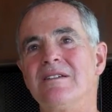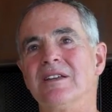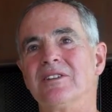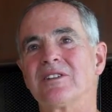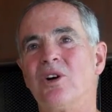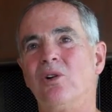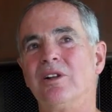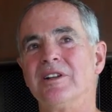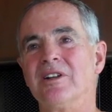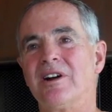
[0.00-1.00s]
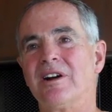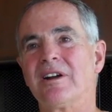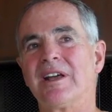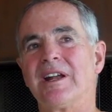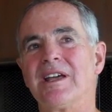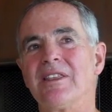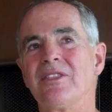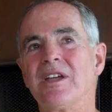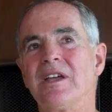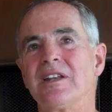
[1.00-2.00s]
it's cold and dark, and I
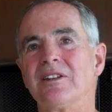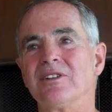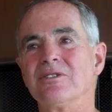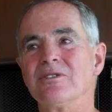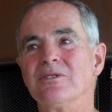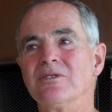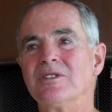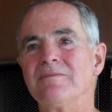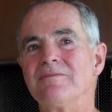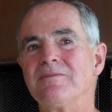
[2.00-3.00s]
think it'd lose